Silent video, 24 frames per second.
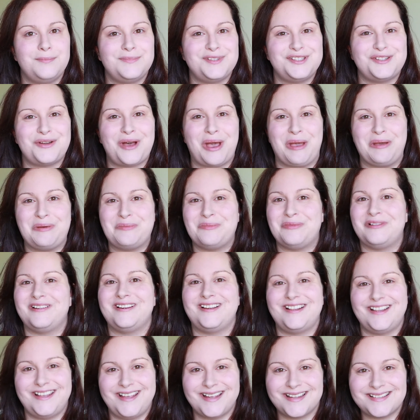so I'm
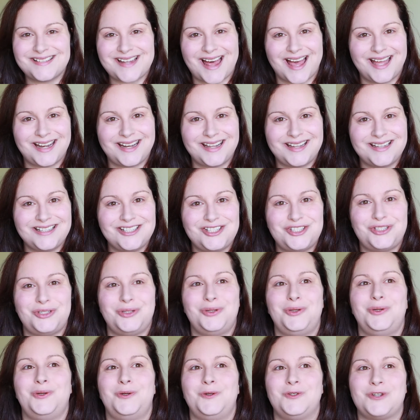really excited
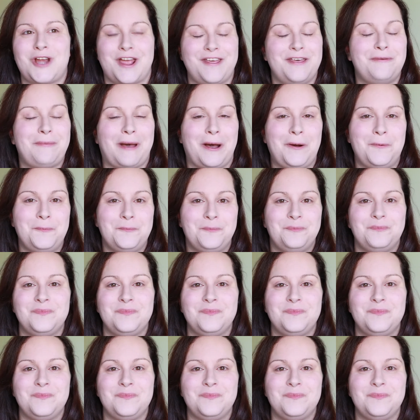to try them out.